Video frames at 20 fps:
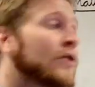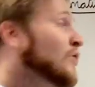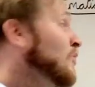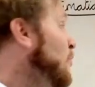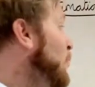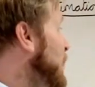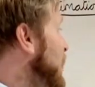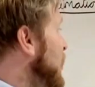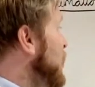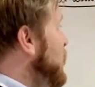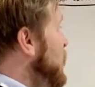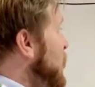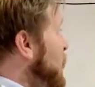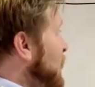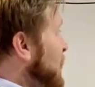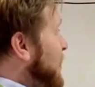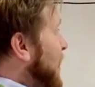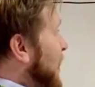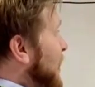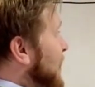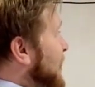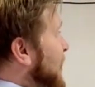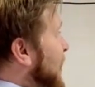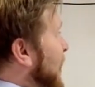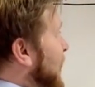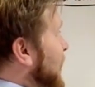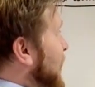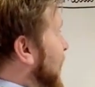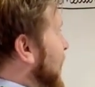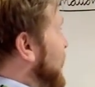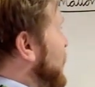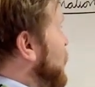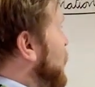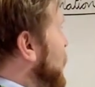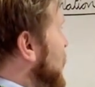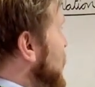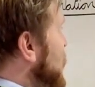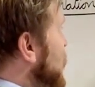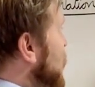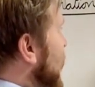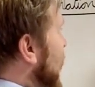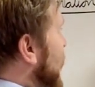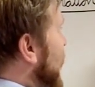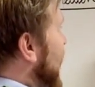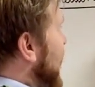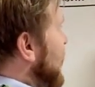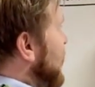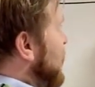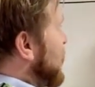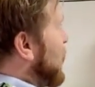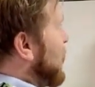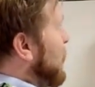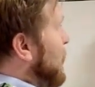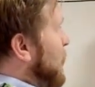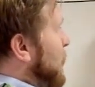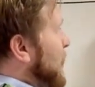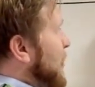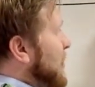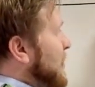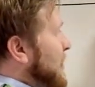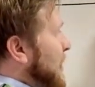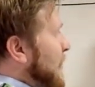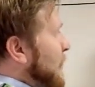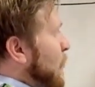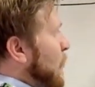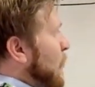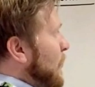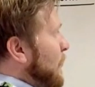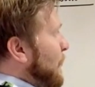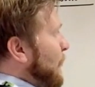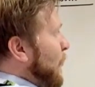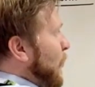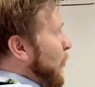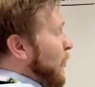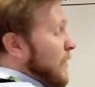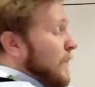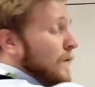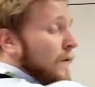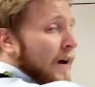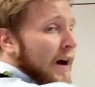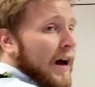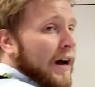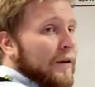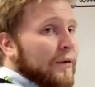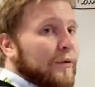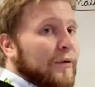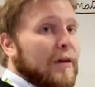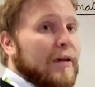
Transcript: So we can use that to tell that. So we know our answer is going to be between 0 and 45.